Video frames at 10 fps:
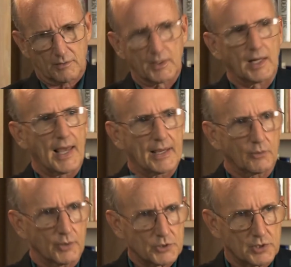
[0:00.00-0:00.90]
the
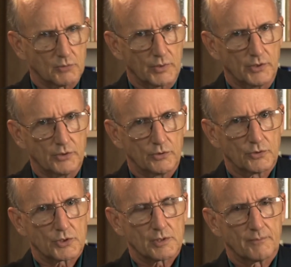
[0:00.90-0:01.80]
language that we
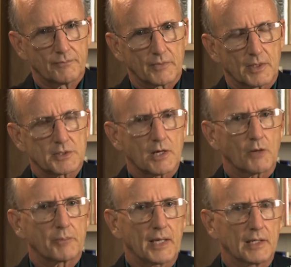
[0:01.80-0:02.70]
use.
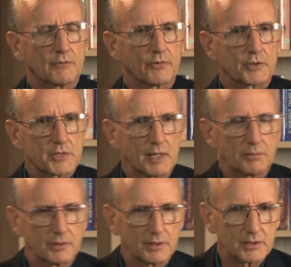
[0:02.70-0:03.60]
Sarah Palin, for
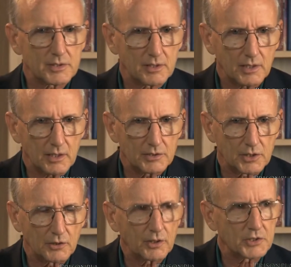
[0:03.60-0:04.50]
example, is
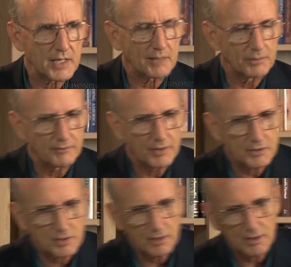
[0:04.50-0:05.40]
a good example of
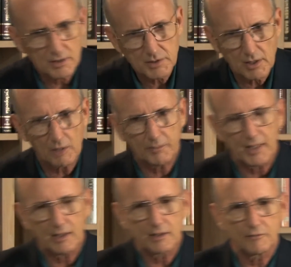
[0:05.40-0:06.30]
this. Sarah
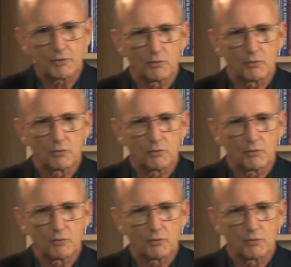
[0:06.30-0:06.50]
Palin, if you